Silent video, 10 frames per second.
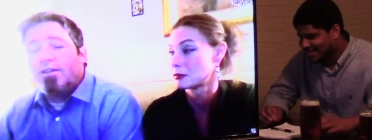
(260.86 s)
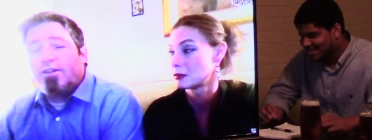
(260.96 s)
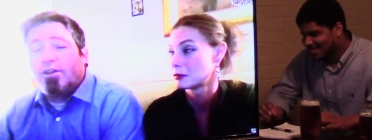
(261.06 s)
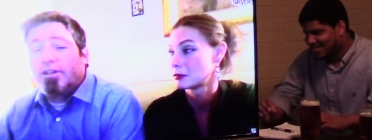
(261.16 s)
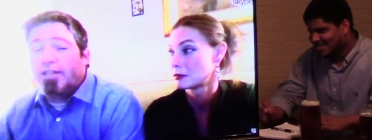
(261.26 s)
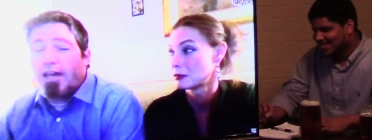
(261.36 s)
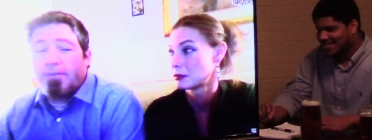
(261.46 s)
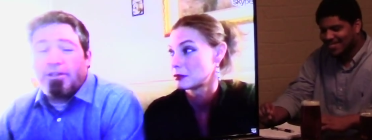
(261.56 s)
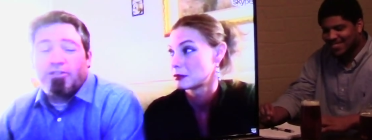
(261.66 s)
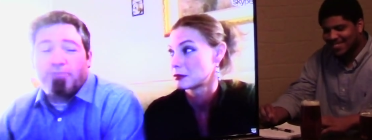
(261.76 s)
Speaker 1: The only
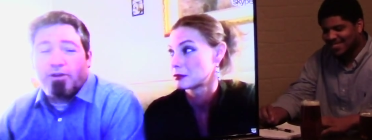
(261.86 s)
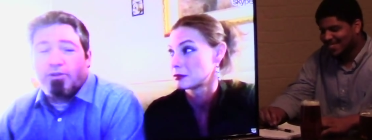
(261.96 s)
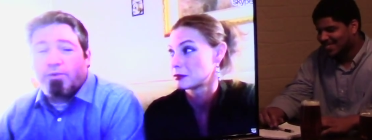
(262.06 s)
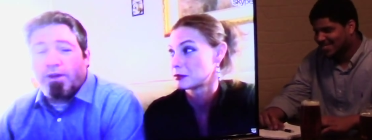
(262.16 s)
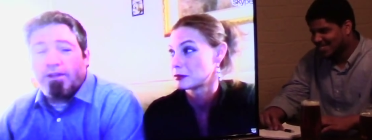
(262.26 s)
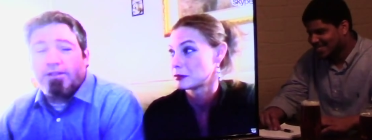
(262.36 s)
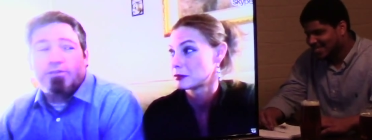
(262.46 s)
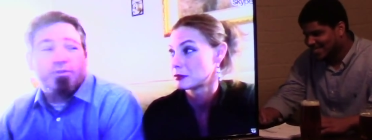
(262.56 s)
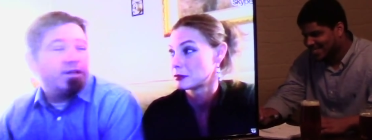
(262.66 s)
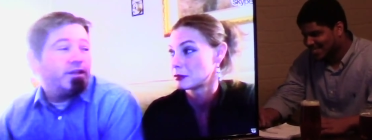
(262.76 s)
time he spoke well
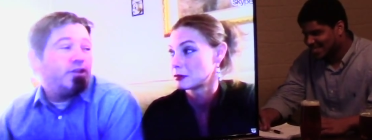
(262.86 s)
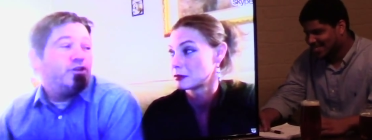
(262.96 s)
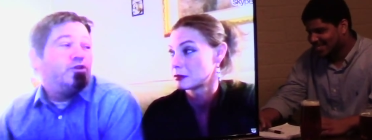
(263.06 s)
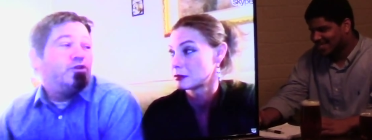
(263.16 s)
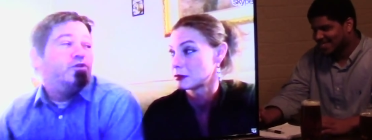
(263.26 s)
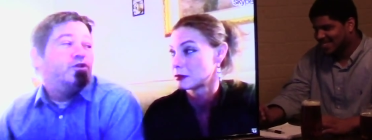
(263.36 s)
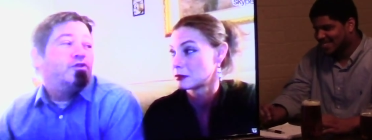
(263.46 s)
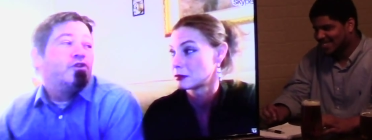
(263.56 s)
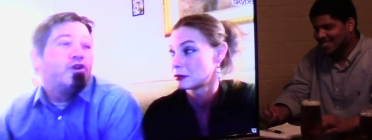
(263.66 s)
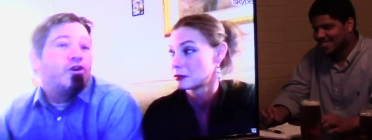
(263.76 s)
is when you
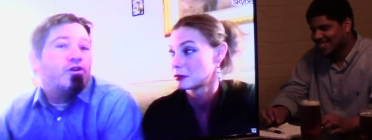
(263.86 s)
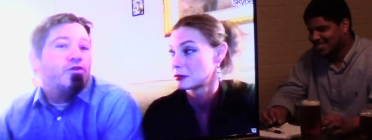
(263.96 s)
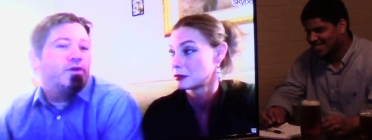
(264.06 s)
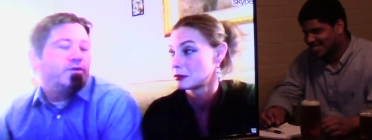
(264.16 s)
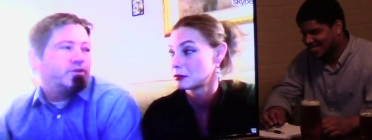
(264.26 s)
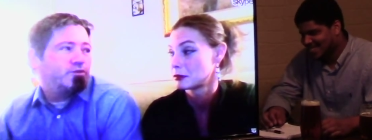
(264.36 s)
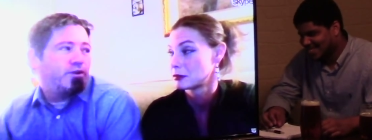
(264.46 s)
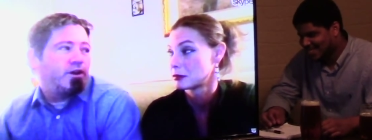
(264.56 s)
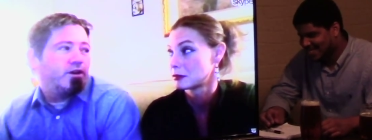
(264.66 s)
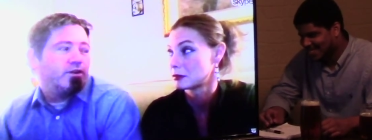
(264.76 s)
knew it was
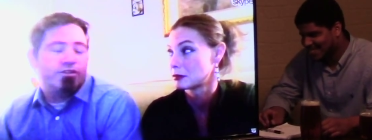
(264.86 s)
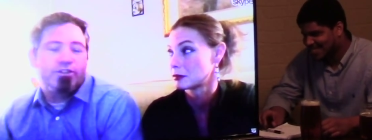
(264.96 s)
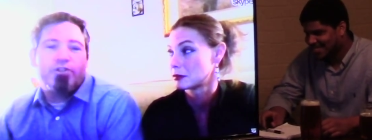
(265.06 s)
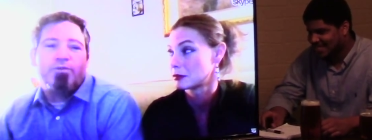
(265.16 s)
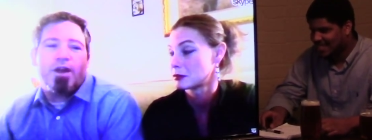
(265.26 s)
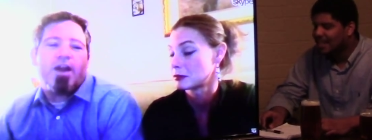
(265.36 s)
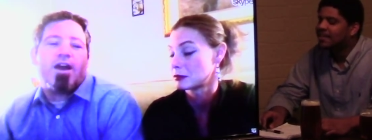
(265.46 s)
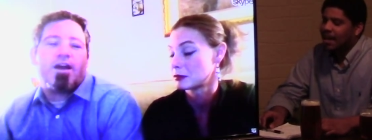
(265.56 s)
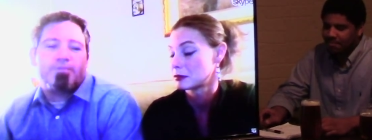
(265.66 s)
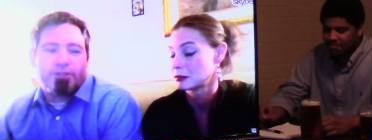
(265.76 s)
rehearsed. You
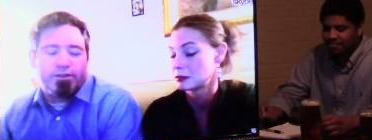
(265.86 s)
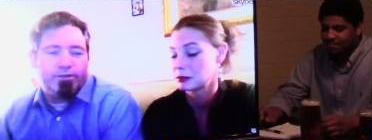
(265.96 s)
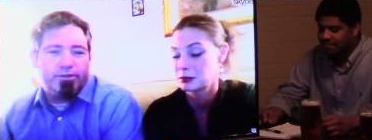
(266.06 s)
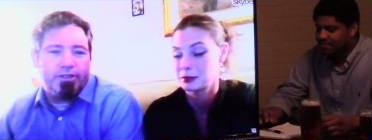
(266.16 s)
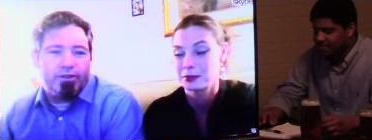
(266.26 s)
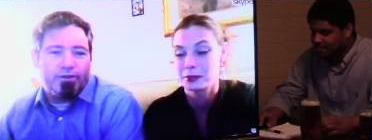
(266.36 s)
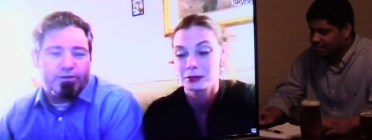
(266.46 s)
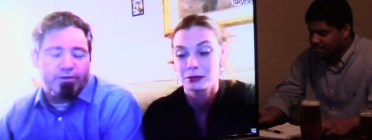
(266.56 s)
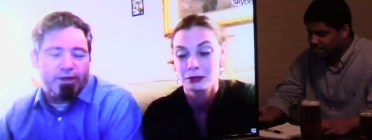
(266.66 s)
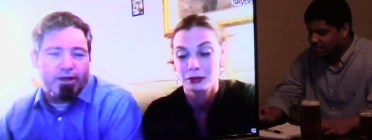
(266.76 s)
absolutely knew it
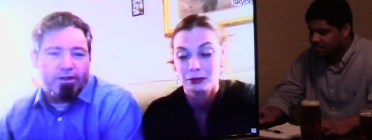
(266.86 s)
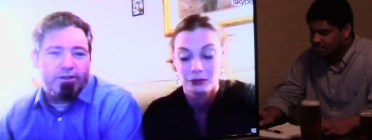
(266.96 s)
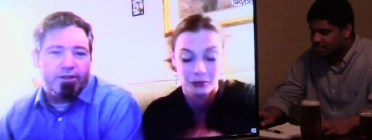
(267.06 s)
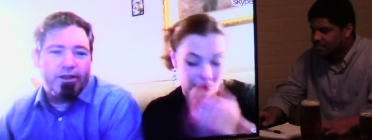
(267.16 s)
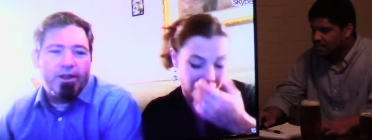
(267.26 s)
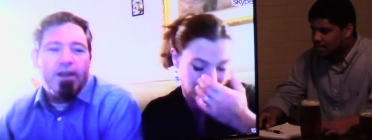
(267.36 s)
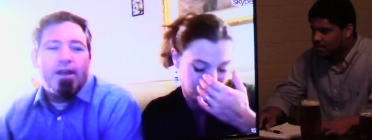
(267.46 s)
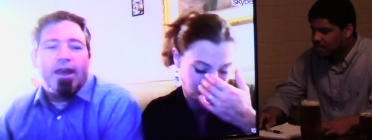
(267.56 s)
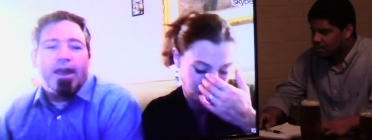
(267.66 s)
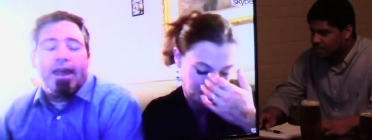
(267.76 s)
was rehearsed.
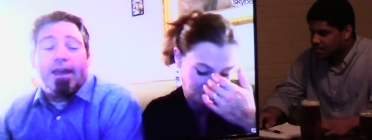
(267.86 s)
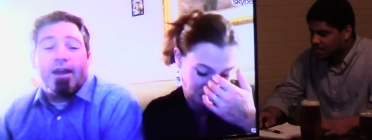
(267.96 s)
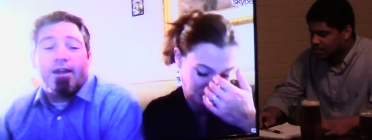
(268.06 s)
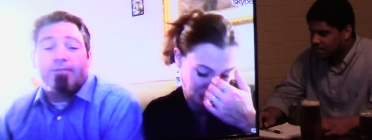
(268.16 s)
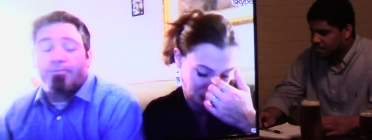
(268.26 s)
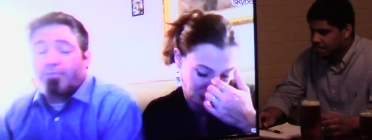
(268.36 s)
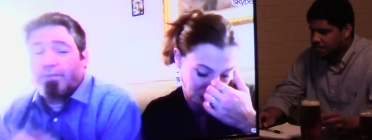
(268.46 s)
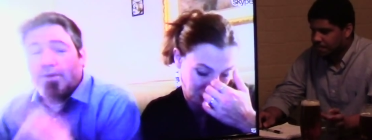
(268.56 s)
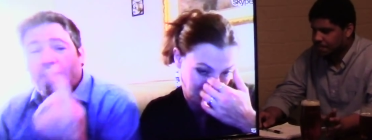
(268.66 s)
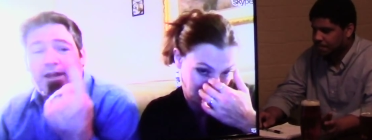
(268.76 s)
And
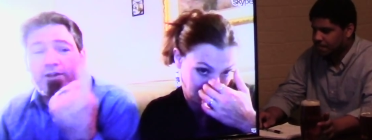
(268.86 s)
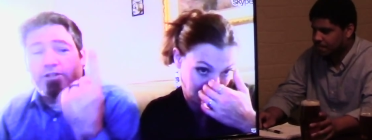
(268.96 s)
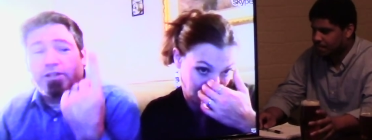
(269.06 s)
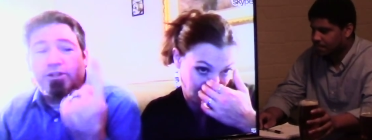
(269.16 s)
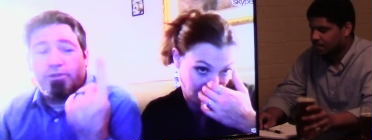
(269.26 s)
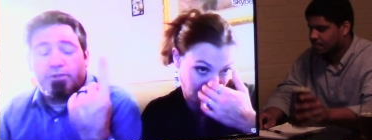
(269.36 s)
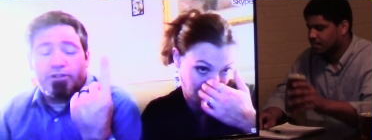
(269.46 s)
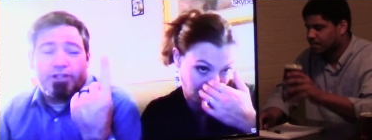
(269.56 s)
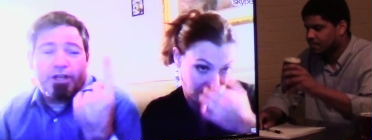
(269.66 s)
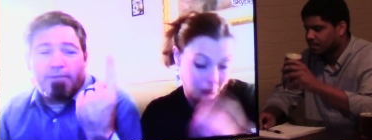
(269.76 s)
Anderson Cooper
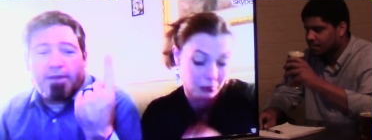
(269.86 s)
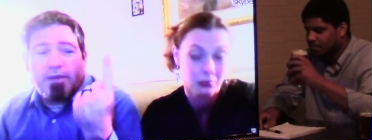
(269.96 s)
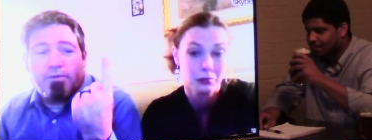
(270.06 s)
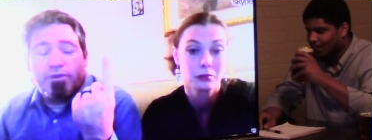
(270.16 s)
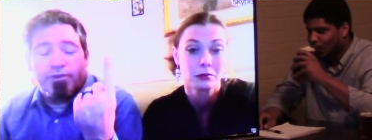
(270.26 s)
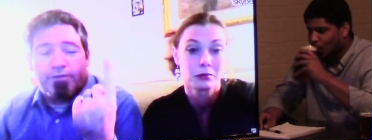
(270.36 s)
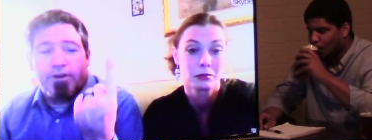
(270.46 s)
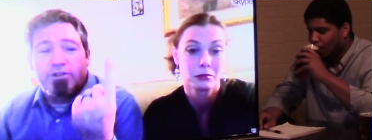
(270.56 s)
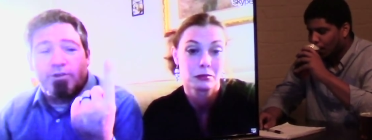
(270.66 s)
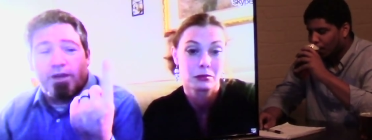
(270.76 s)
shut him down with the
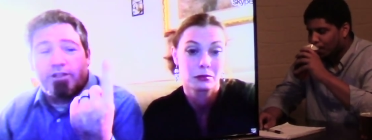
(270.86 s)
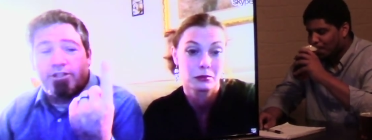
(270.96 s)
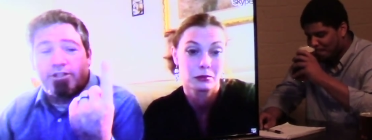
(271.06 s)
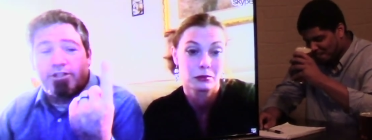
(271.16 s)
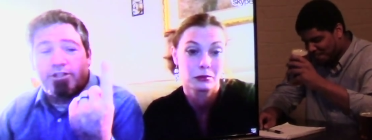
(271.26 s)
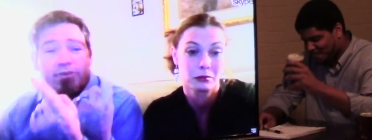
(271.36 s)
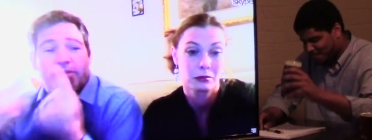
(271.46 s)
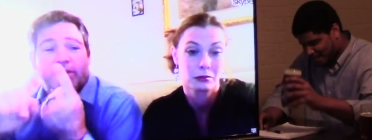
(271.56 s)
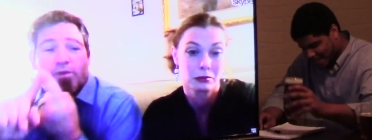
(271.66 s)
first question. You've been a